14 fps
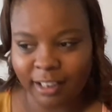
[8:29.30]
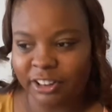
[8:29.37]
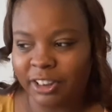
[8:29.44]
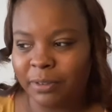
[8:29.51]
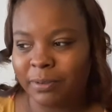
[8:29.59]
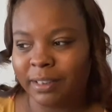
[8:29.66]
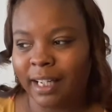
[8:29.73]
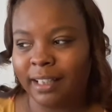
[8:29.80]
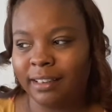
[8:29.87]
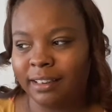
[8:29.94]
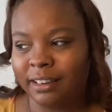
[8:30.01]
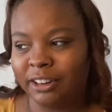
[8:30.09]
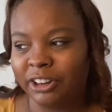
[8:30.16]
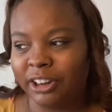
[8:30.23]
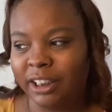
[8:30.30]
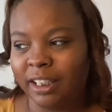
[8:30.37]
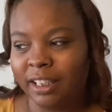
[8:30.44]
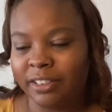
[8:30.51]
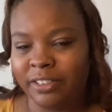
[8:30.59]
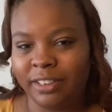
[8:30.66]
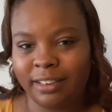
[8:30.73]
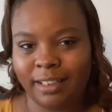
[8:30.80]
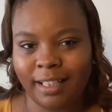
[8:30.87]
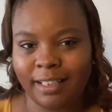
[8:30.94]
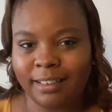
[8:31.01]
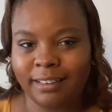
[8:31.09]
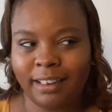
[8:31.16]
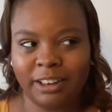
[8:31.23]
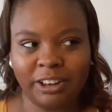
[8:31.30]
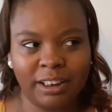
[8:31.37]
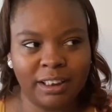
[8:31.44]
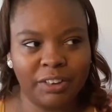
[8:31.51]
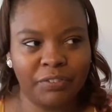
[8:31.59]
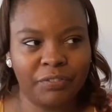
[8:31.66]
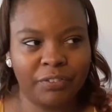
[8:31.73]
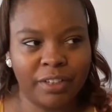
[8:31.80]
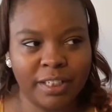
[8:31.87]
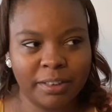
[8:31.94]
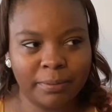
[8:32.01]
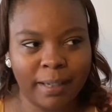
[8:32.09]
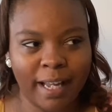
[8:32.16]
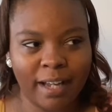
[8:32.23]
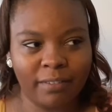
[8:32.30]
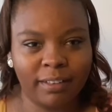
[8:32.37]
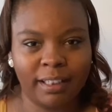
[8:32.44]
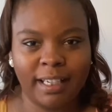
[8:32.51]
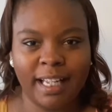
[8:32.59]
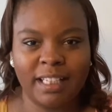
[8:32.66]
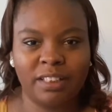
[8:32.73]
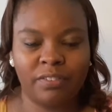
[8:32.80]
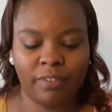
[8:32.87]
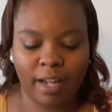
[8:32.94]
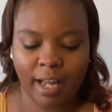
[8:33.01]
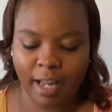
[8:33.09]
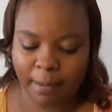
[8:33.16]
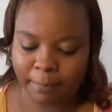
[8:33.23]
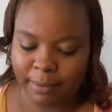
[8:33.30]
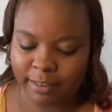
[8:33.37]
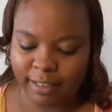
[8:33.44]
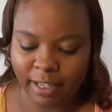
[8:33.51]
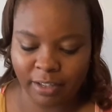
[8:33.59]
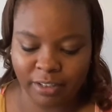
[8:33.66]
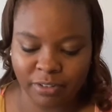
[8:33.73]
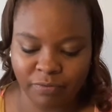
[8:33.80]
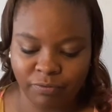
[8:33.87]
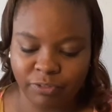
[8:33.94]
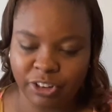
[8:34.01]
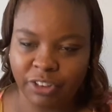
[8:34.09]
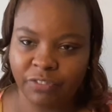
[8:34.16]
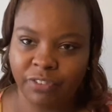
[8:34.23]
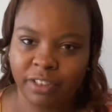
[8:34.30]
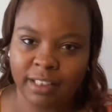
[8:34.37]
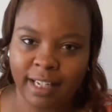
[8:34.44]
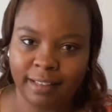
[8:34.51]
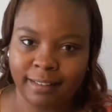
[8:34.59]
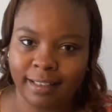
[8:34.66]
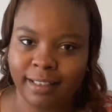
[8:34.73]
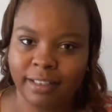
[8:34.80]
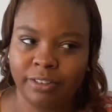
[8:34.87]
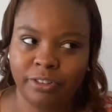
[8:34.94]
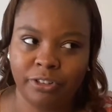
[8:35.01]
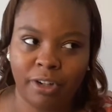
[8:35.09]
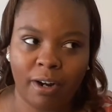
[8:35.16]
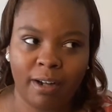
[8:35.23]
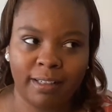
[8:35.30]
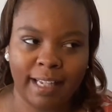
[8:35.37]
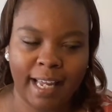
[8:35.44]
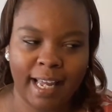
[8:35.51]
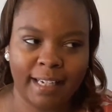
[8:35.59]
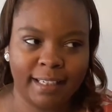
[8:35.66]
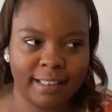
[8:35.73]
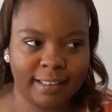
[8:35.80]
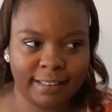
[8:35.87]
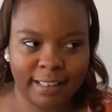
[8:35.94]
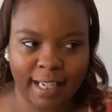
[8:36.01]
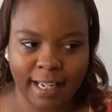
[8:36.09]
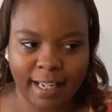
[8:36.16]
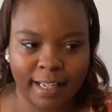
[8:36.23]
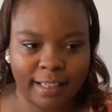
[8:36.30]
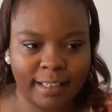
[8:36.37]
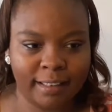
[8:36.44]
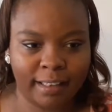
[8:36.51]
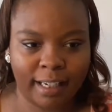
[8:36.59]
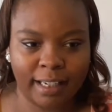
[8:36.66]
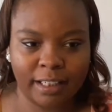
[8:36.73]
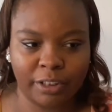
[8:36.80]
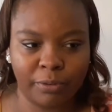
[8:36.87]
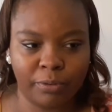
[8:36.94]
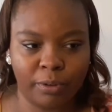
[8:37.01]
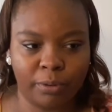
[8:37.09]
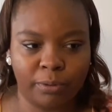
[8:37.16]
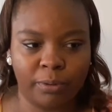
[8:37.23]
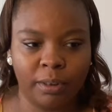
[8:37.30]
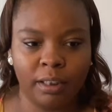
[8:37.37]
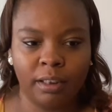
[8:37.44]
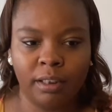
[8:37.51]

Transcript: She was like, Look, she understands that she's friends with Evelyn, that's fine, but they she feels like they need to draw a line in the sand and like, you know,